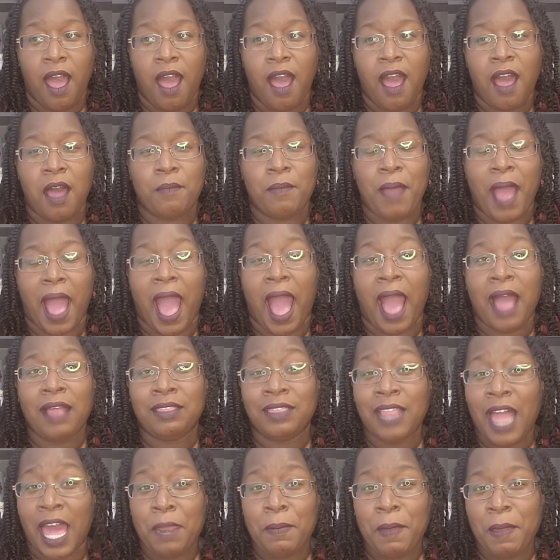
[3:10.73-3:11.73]
A
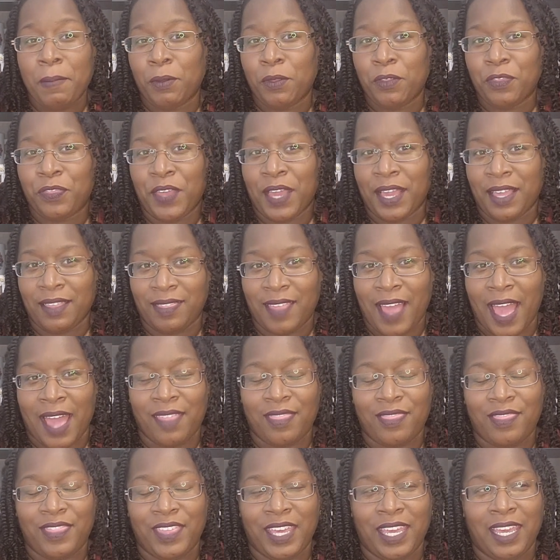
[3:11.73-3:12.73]
lot of people think
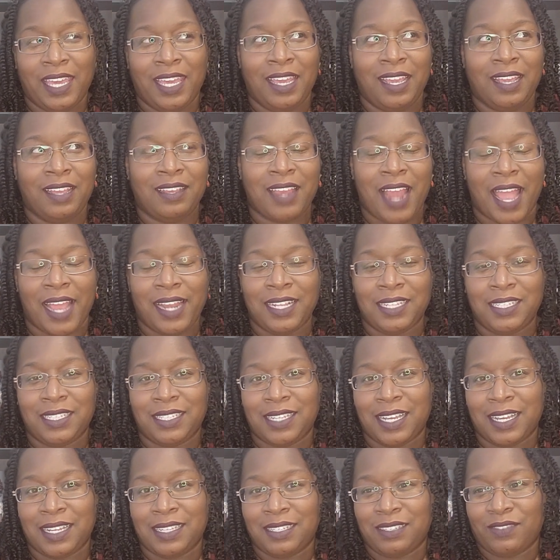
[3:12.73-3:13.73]
that the
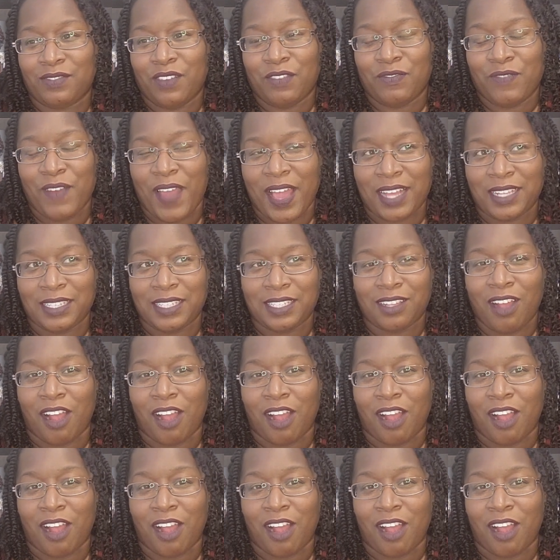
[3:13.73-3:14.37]
96 effects